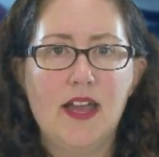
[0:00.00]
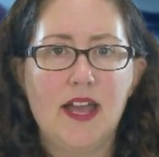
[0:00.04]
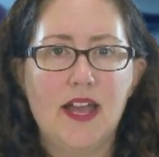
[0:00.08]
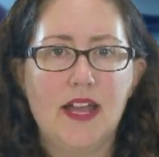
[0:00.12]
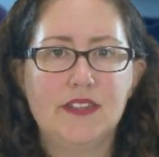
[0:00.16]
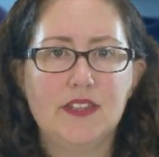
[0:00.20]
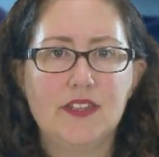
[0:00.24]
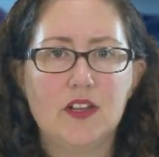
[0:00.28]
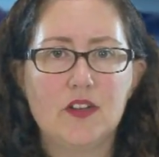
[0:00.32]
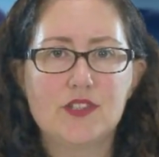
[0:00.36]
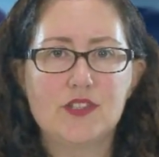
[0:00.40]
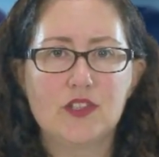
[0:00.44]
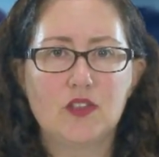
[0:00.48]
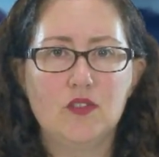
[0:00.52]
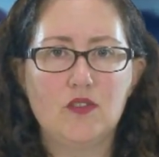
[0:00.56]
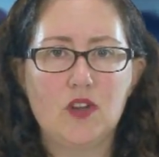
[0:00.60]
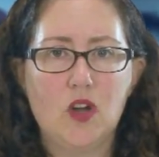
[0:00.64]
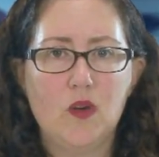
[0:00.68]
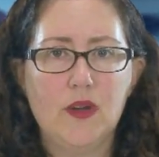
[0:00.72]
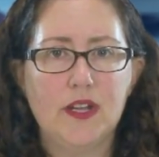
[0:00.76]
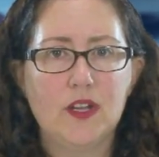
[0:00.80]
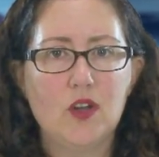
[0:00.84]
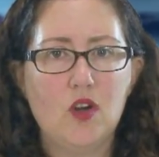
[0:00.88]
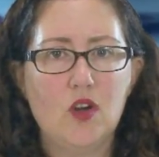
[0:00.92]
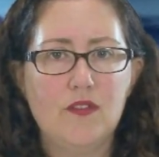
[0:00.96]
and there is a
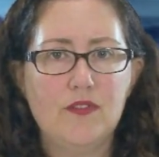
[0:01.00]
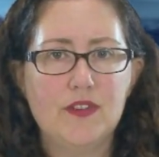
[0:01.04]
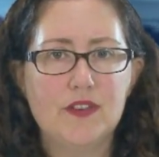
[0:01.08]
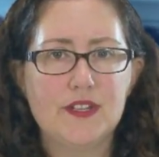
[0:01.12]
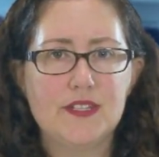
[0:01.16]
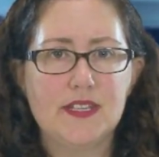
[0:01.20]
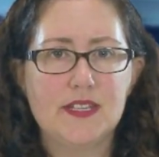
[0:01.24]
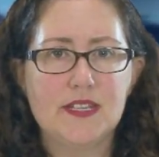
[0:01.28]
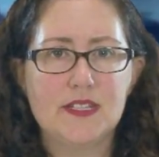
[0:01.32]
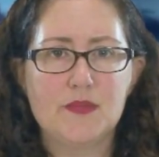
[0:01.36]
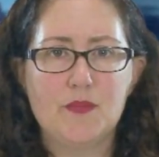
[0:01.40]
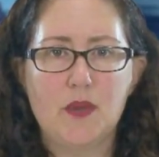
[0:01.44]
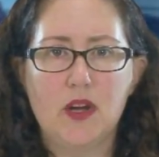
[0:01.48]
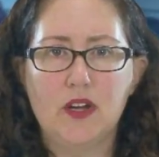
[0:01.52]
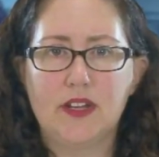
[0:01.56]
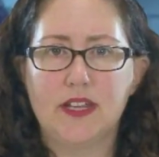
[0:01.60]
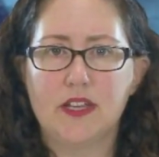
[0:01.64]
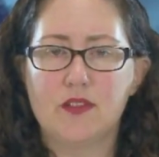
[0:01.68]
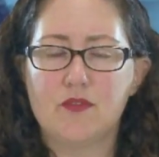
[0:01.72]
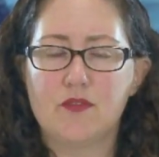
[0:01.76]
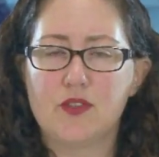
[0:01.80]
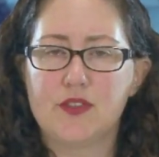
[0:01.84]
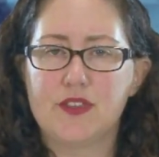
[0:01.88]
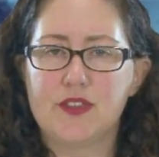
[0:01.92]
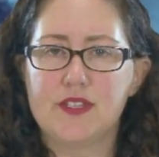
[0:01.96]
growing overseas
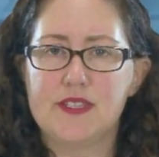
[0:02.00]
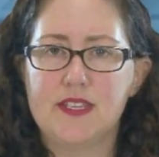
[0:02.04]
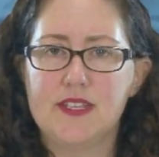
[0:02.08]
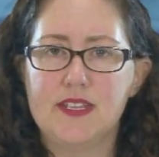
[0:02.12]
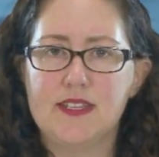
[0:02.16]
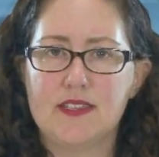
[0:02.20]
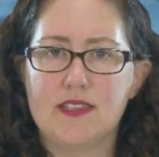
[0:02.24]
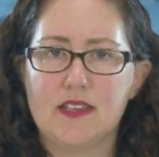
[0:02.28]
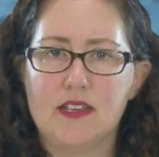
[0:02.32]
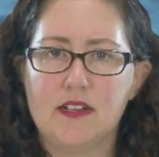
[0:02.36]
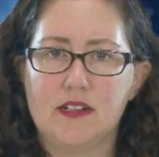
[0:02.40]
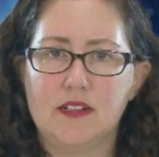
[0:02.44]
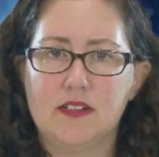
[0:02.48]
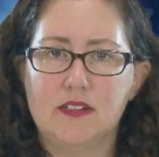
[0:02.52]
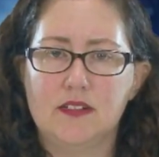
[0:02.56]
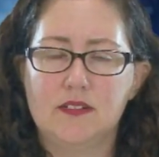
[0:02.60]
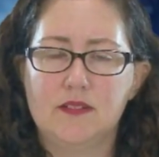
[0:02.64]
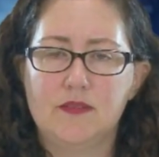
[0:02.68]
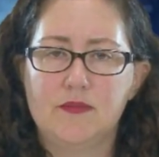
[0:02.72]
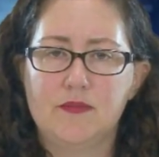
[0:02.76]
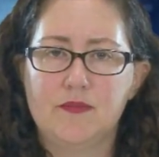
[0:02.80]
market for the sea slug.